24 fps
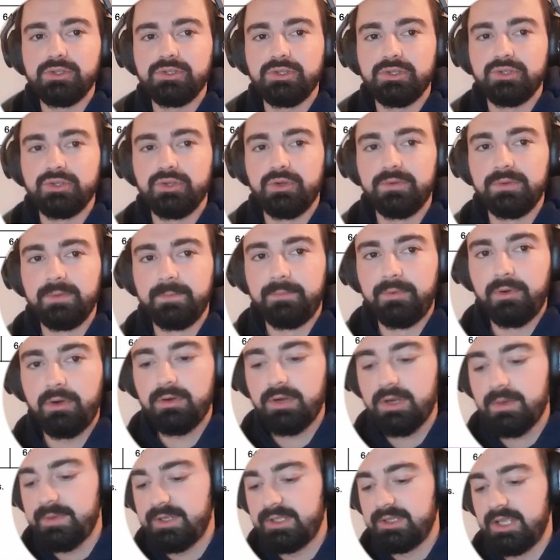show the
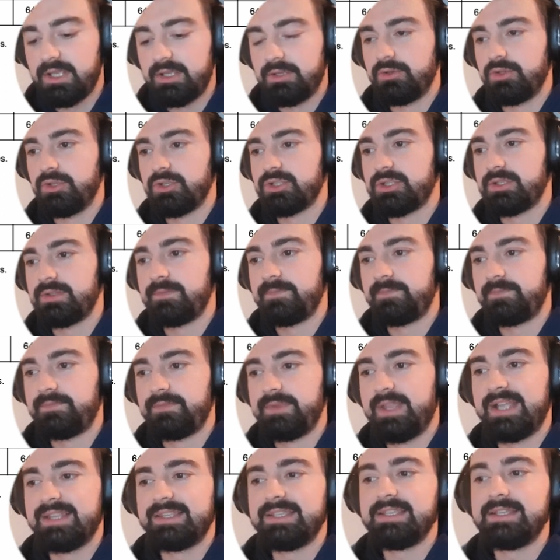programming language
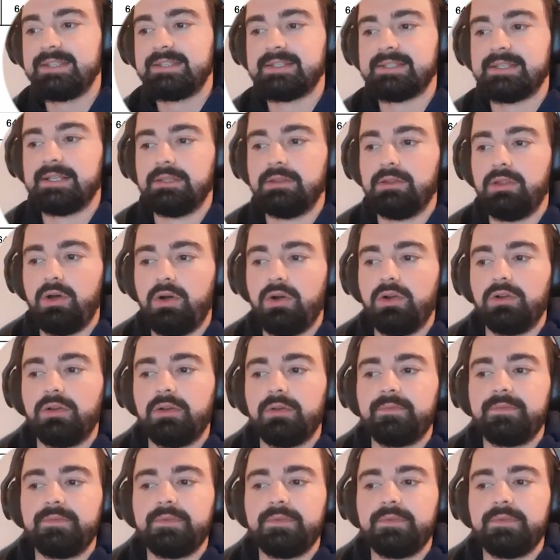that it's a long.